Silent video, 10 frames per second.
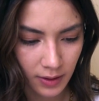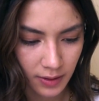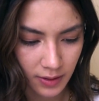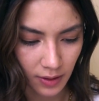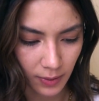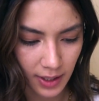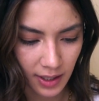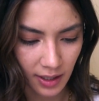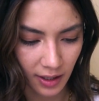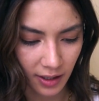So
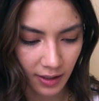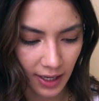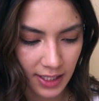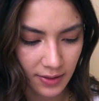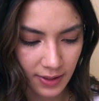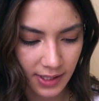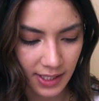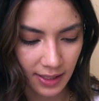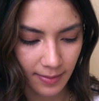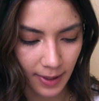here, as you can
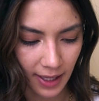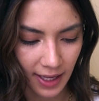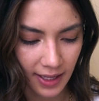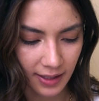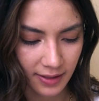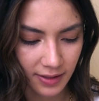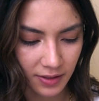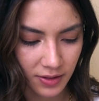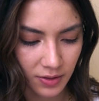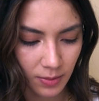see, my hands are
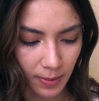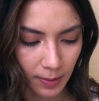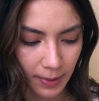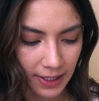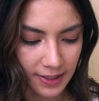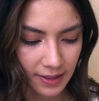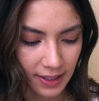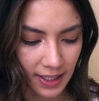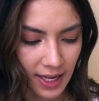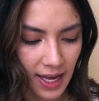super
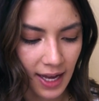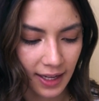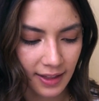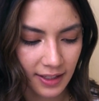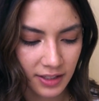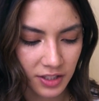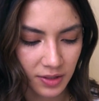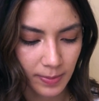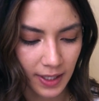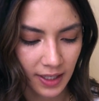pixely. I think it's
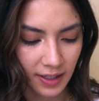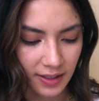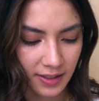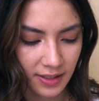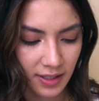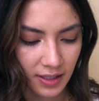just because